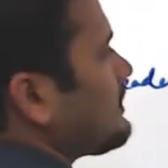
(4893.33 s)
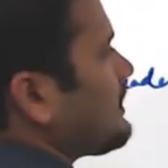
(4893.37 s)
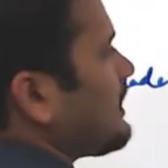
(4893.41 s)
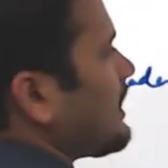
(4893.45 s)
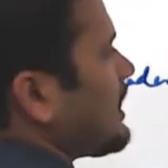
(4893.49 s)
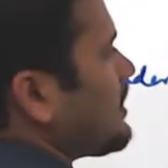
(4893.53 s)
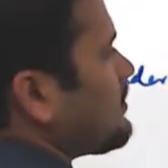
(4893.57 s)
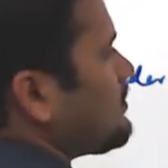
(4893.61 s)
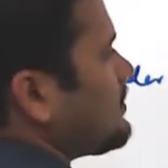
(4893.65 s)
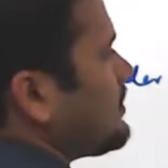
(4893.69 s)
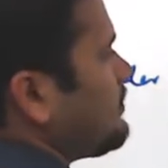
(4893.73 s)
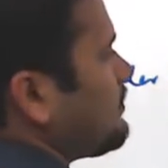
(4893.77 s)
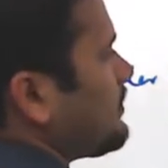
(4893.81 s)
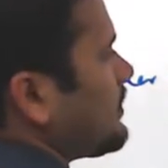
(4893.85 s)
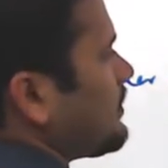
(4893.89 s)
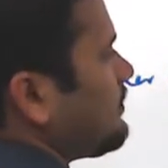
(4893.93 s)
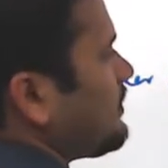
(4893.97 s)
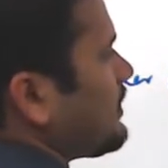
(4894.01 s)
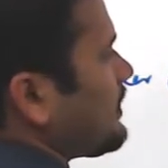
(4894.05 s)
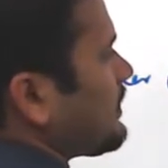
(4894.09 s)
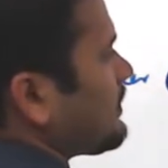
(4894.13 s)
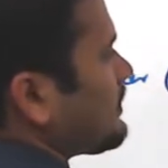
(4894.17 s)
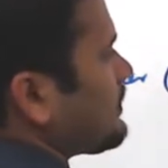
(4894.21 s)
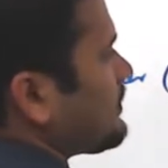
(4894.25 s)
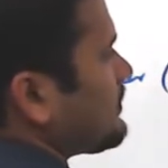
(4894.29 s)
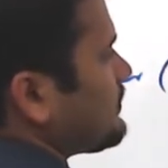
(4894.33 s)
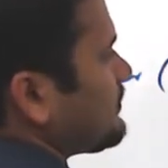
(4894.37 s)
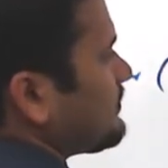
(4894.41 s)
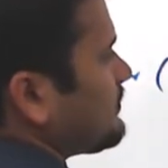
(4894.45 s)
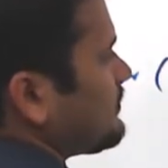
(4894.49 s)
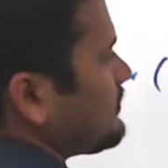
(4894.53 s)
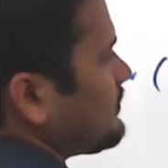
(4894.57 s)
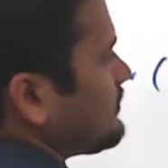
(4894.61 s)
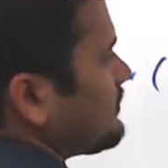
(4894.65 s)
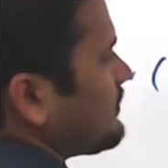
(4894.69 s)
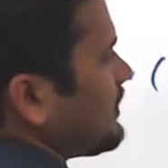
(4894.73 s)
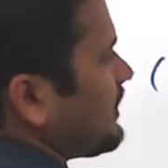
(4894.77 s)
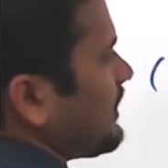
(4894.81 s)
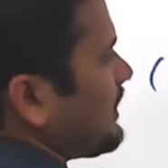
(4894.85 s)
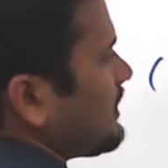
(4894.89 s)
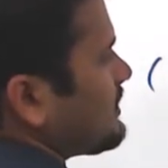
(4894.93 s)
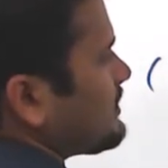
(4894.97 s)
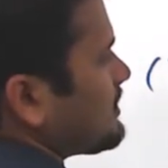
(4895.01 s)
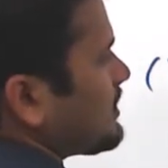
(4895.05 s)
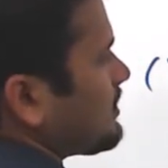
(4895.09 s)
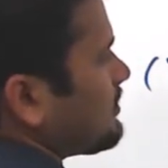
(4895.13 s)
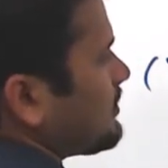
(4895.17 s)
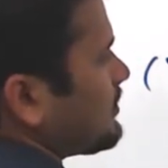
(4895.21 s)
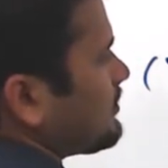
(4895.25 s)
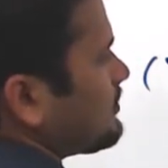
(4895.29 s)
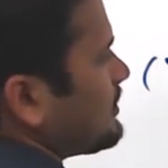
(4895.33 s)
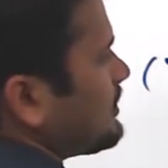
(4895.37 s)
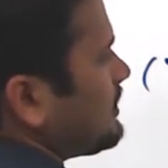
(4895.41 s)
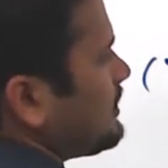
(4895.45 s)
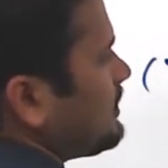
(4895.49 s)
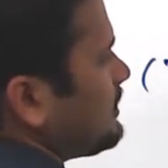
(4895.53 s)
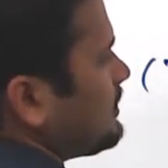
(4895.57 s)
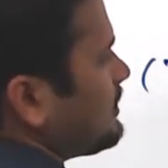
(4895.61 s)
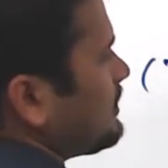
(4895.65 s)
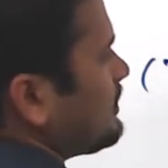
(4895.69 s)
can be public at some of the